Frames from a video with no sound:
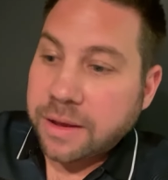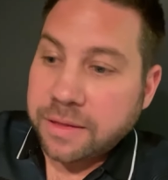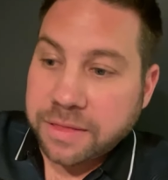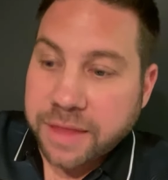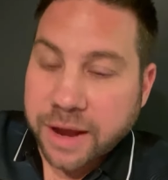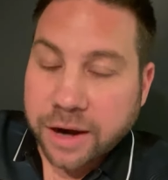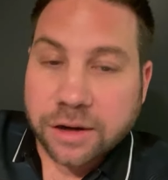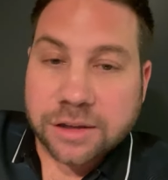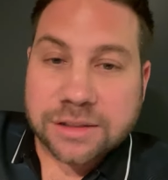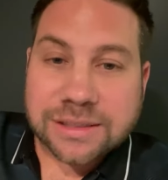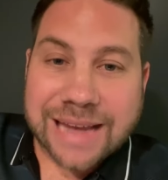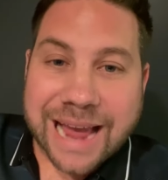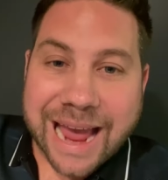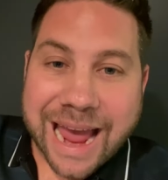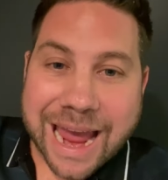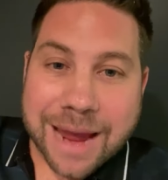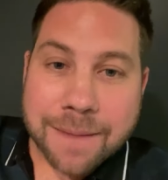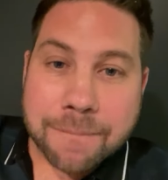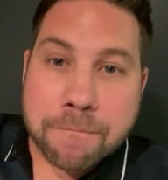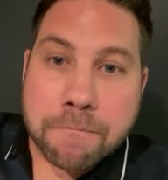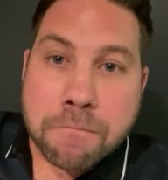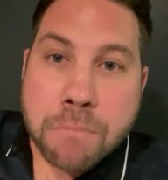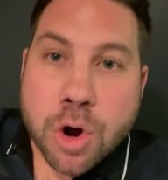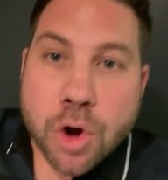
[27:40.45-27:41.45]
There's
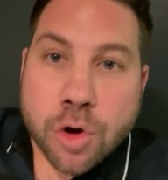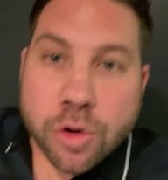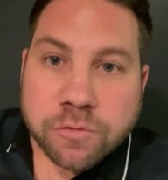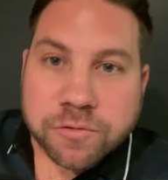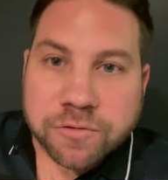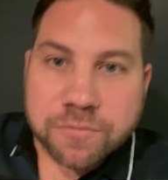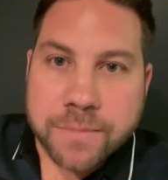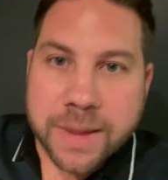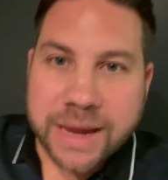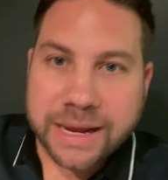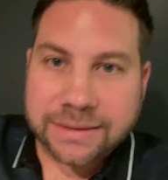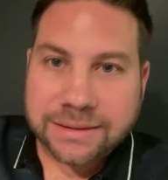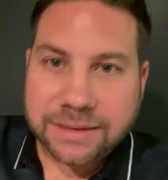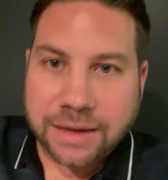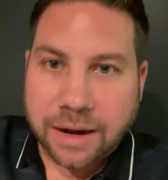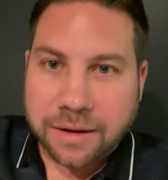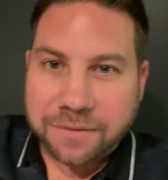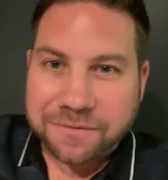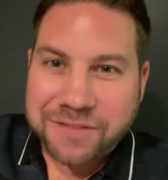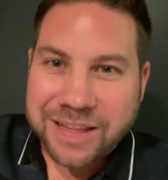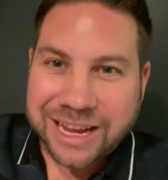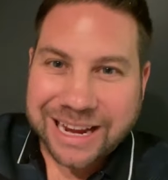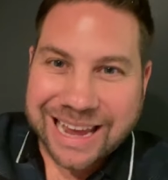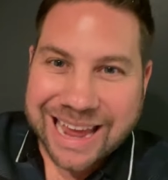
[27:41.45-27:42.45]
a movement
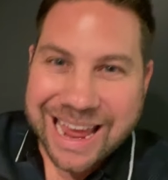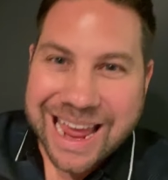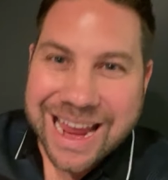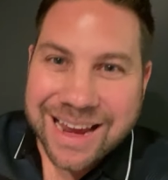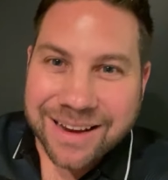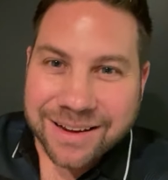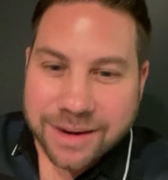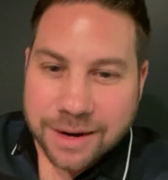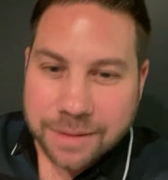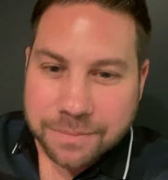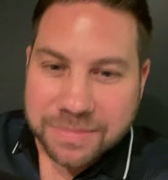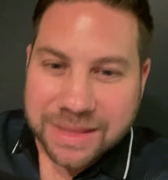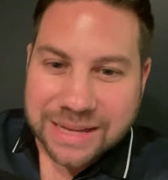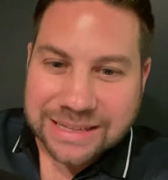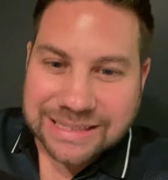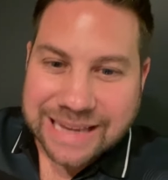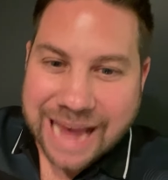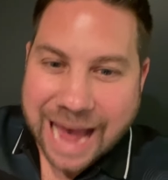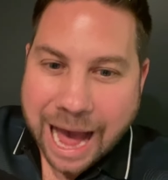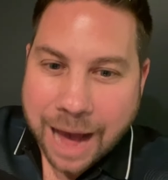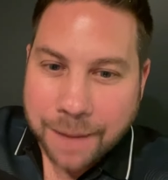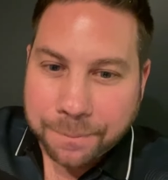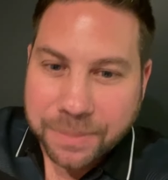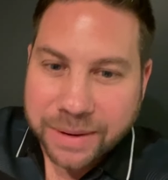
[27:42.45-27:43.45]
of the kingdom
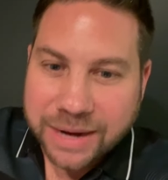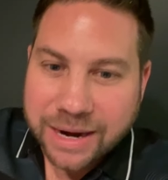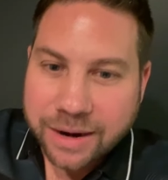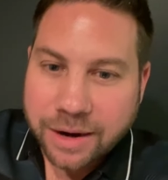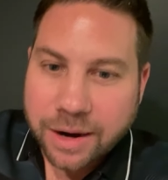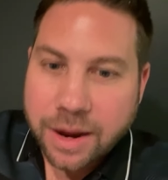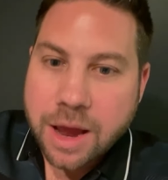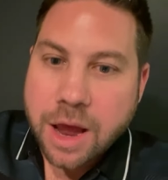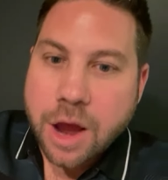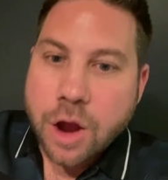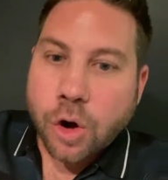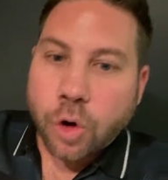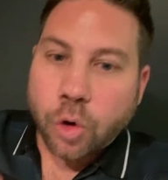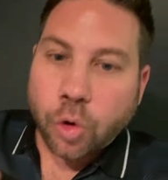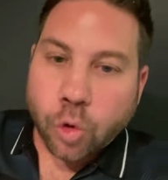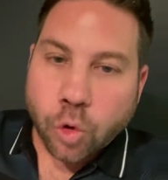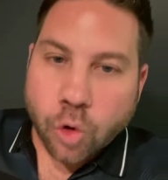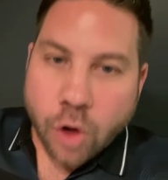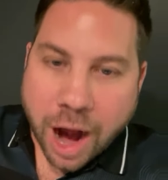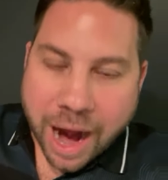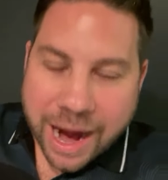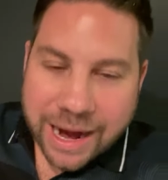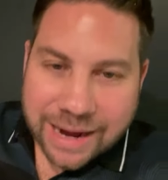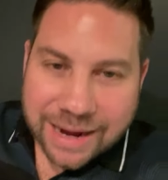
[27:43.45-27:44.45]
that's happening
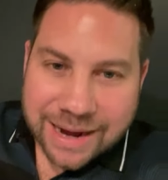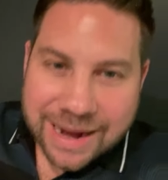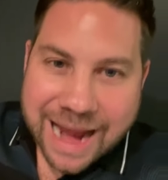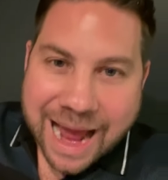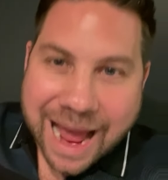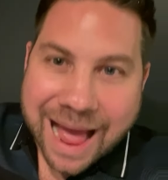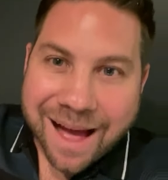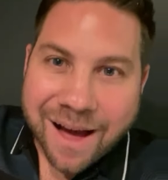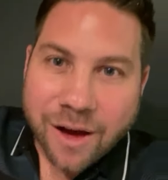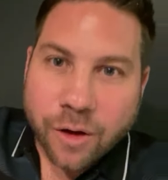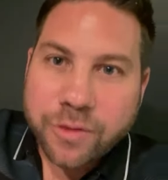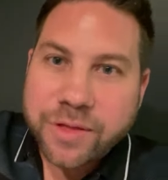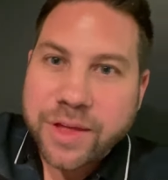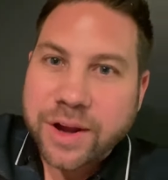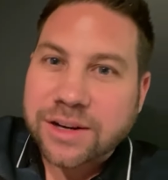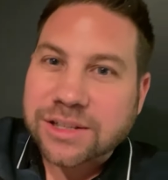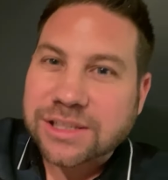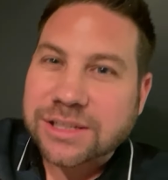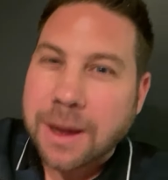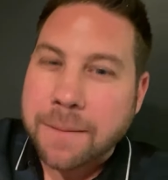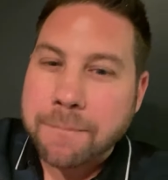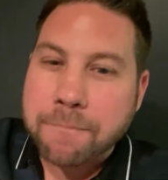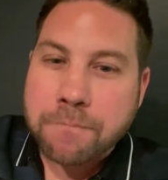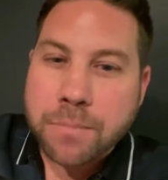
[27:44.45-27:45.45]
right now.
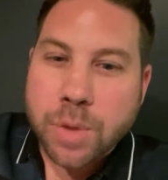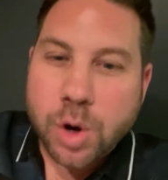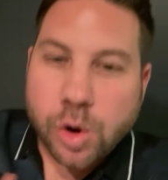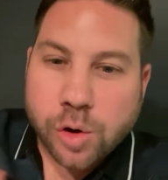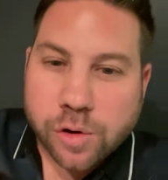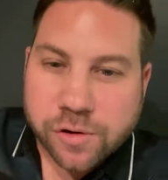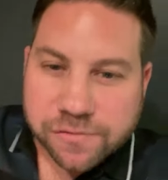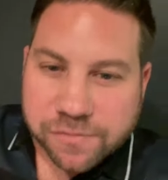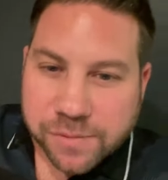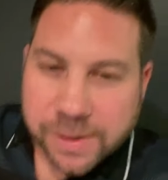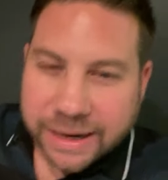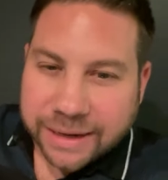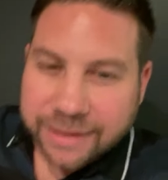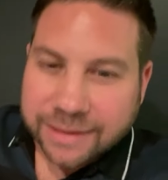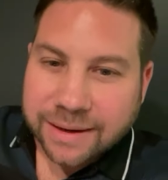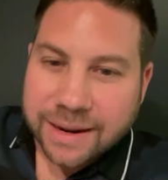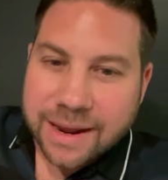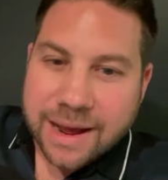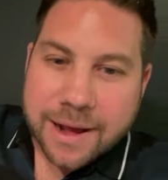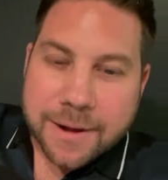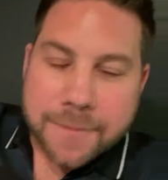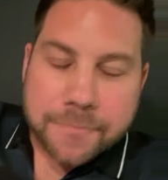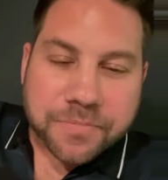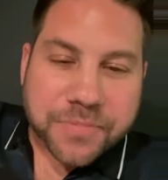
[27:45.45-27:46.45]
There's a movement.